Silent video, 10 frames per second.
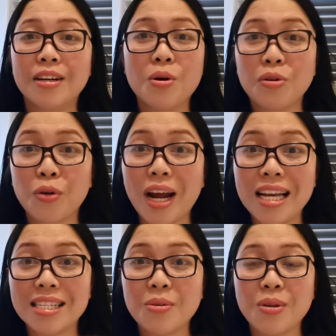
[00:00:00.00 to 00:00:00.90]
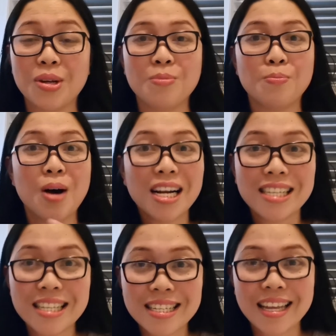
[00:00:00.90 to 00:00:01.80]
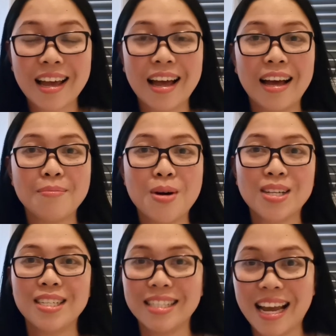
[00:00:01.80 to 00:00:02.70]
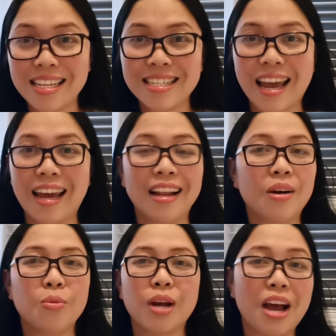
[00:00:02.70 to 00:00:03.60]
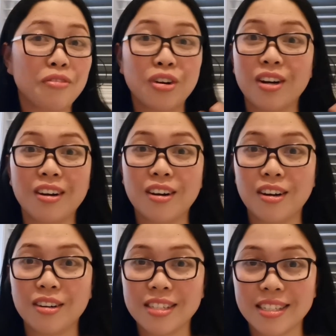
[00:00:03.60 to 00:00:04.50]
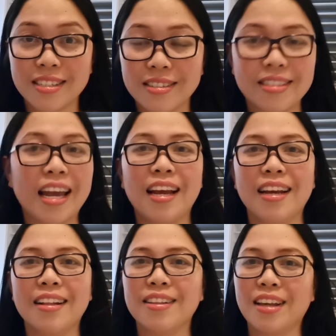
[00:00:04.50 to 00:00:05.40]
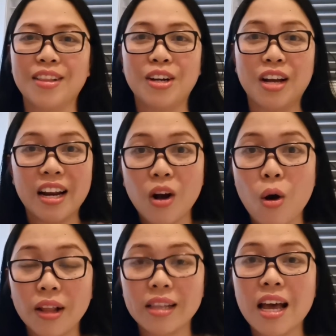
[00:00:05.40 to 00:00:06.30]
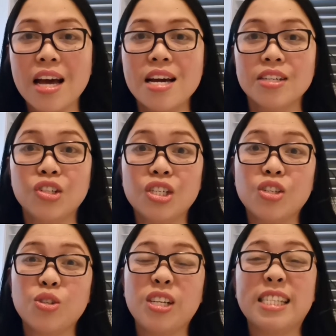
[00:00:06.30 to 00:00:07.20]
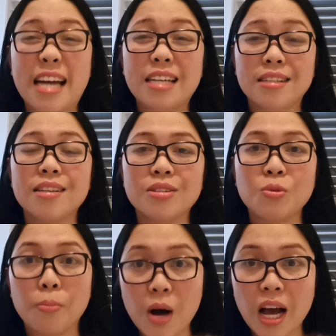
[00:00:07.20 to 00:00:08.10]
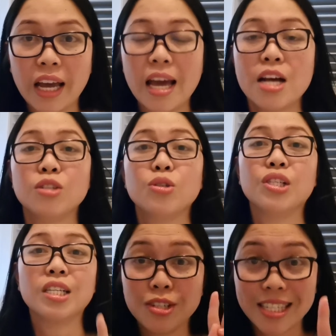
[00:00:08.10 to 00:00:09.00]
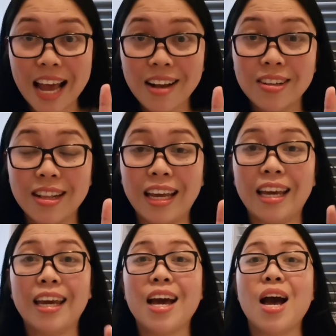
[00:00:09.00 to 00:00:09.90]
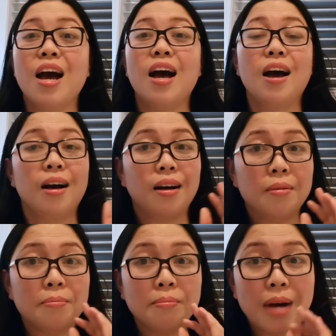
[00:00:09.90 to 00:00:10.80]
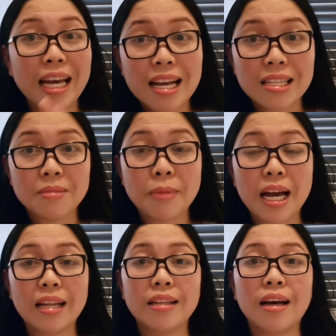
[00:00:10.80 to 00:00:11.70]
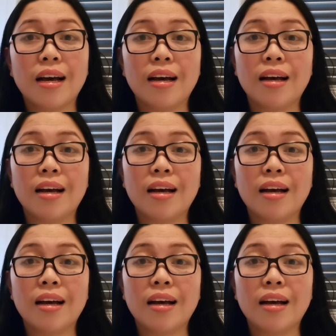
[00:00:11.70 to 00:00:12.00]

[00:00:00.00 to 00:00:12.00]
go crazy with their Boxing Day sale and whatever sale that they're gonna call it, just to entice us to buy. So secondly, my husband